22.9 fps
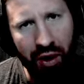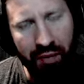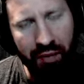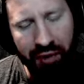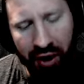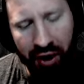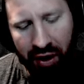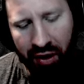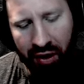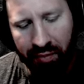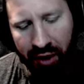I'm
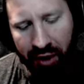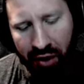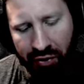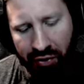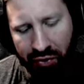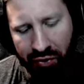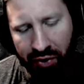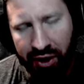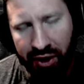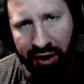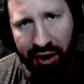thinking about
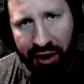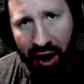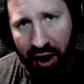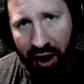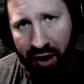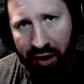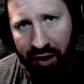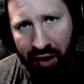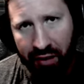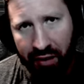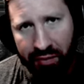doing
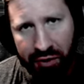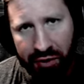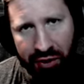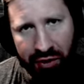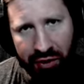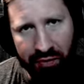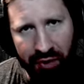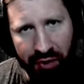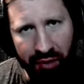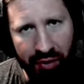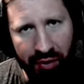
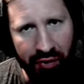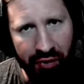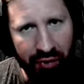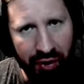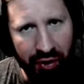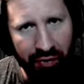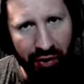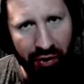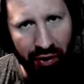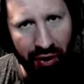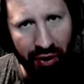diadems, maybe
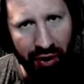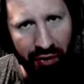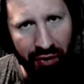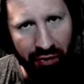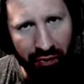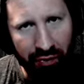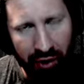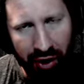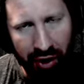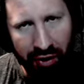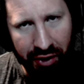re-rolling
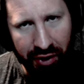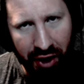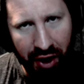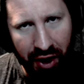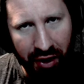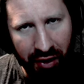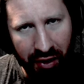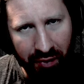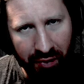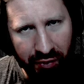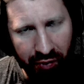rare
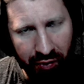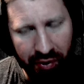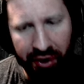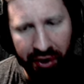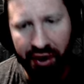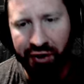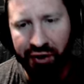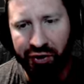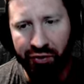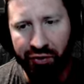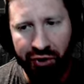diadems with an
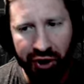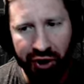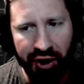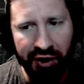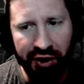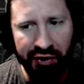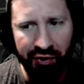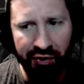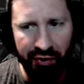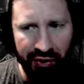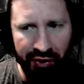
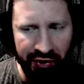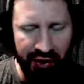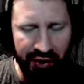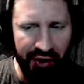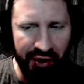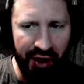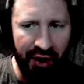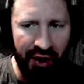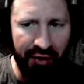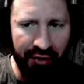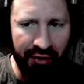SOJ so it doesn't
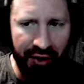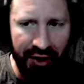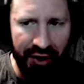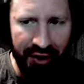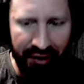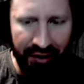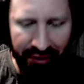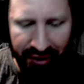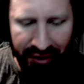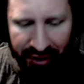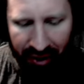downgrade
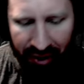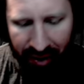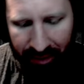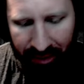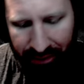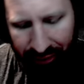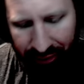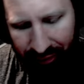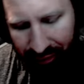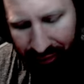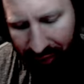it every
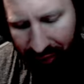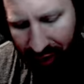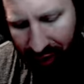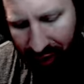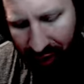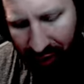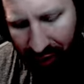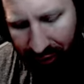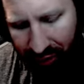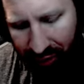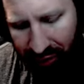time.
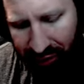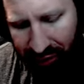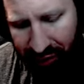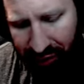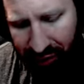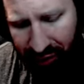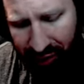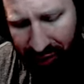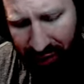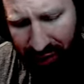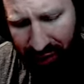Of course, you
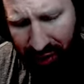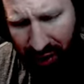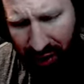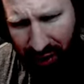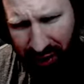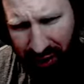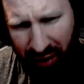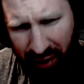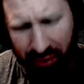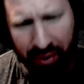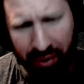can only
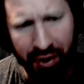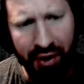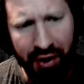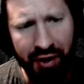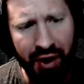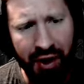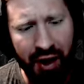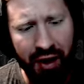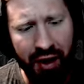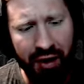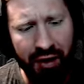downgrade a
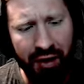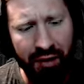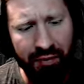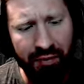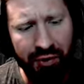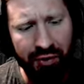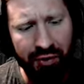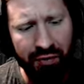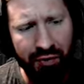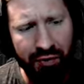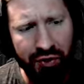
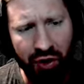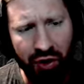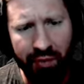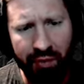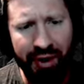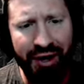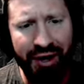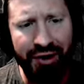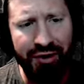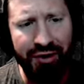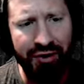diadem so
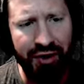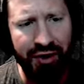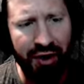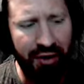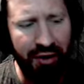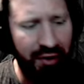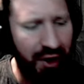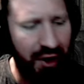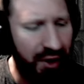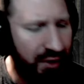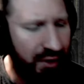much, is that
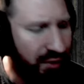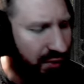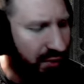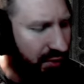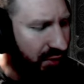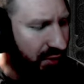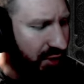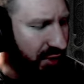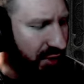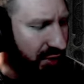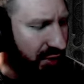correct?
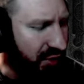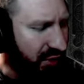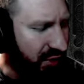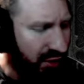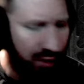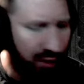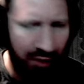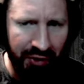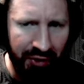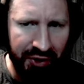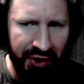Where you can
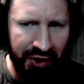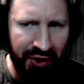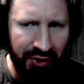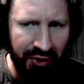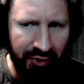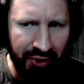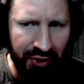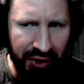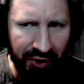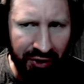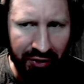still always get
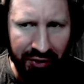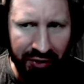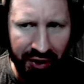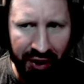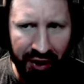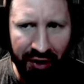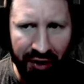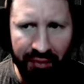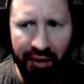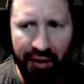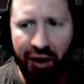2 skills
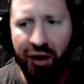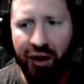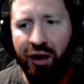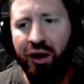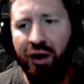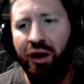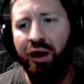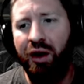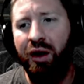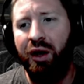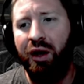on
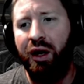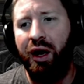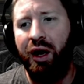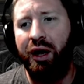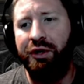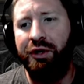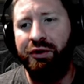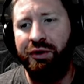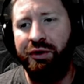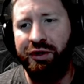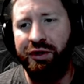
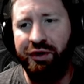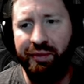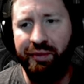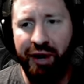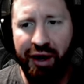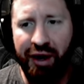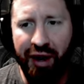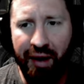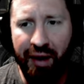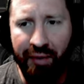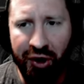them. So it doesn't
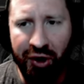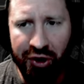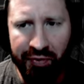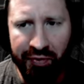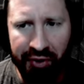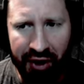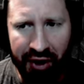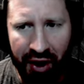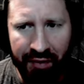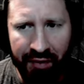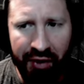matter that much,
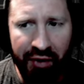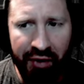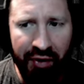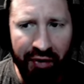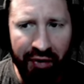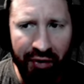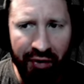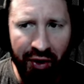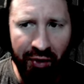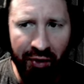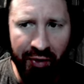but yeah, I'm going to
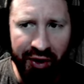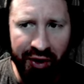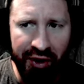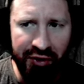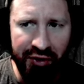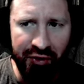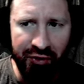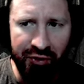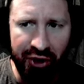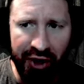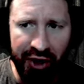re-roll them with
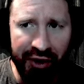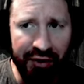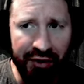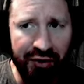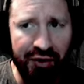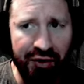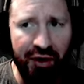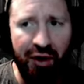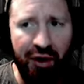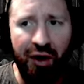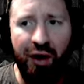
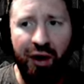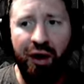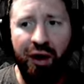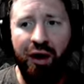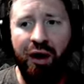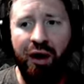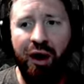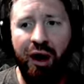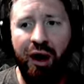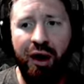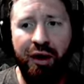SOJs.
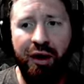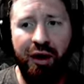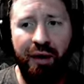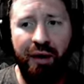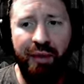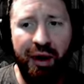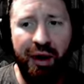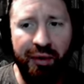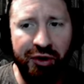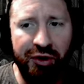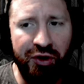And
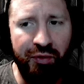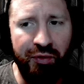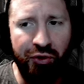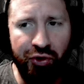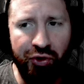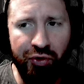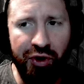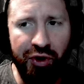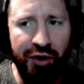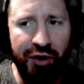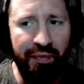maybe some
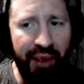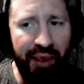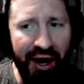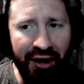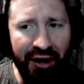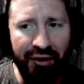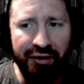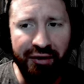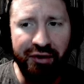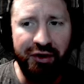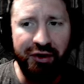druid
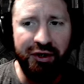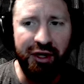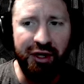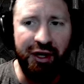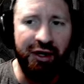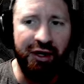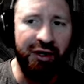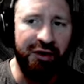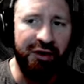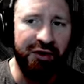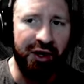pelts
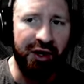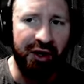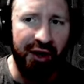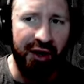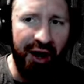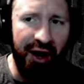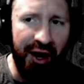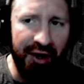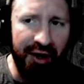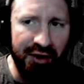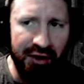and things like
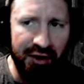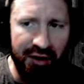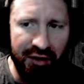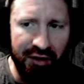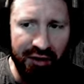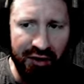that.